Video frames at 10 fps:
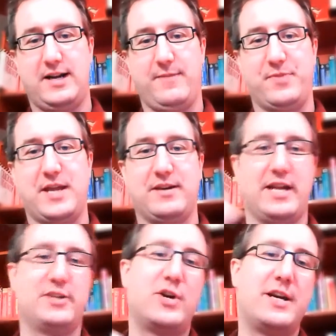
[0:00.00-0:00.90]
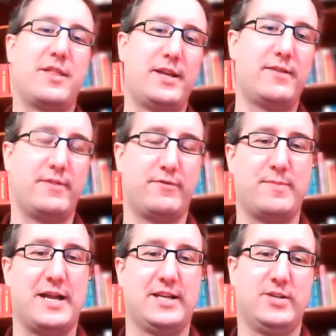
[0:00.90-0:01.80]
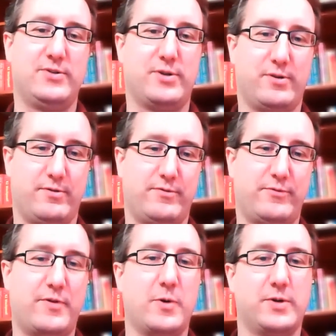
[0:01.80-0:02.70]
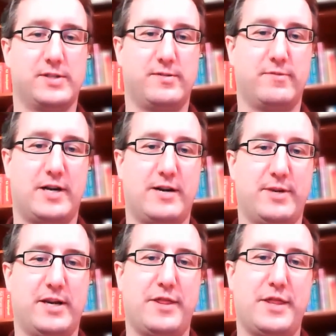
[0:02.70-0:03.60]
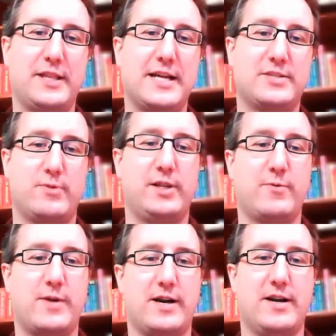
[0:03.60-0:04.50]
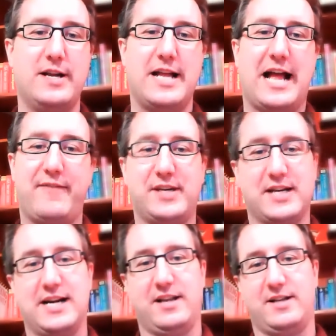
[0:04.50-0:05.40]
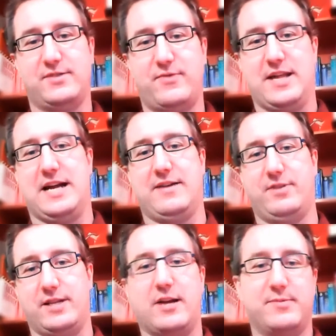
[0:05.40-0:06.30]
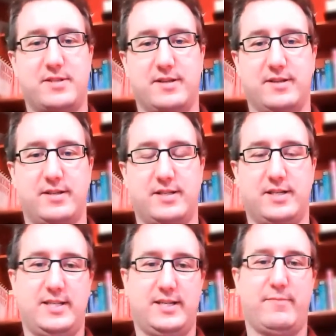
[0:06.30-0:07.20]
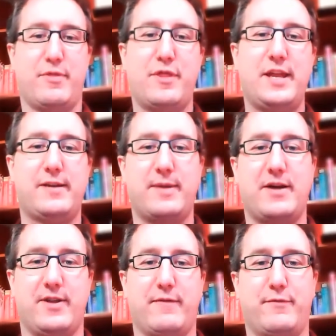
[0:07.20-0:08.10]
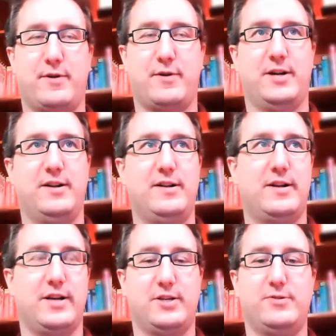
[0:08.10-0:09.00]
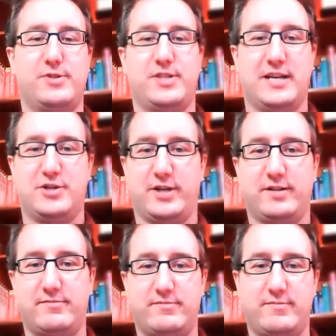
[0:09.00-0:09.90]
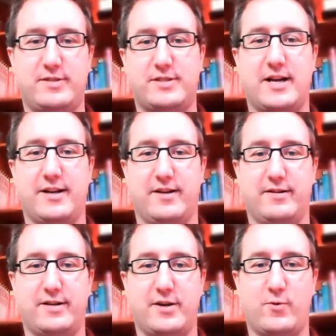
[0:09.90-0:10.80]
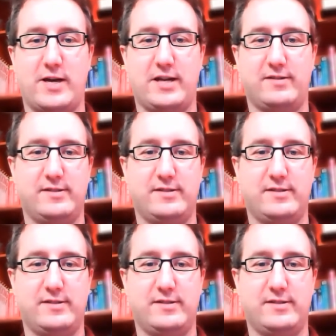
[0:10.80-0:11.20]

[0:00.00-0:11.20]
And trying to think of it from that user-focused environment. I think that's really where having guidelines for that really helps the team think about it from a user-centric kind of way.